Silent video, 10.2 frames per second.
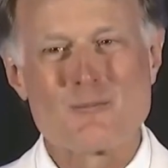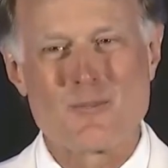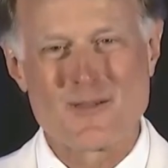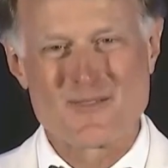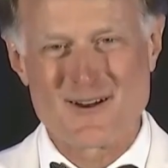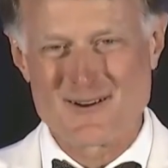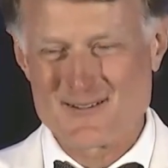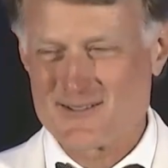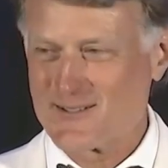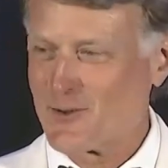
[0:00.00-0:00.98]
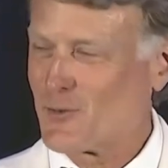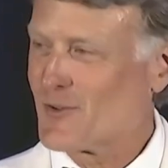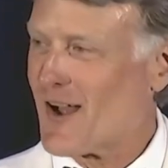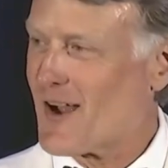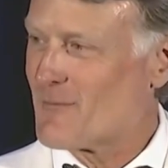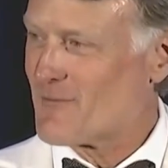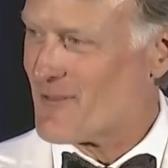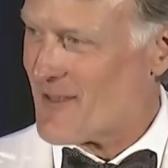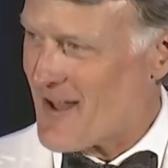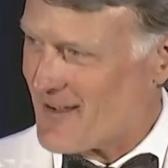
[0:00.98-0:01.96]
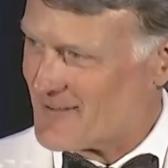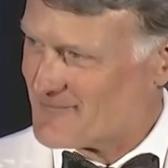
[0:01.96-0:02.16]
but there is still time for that.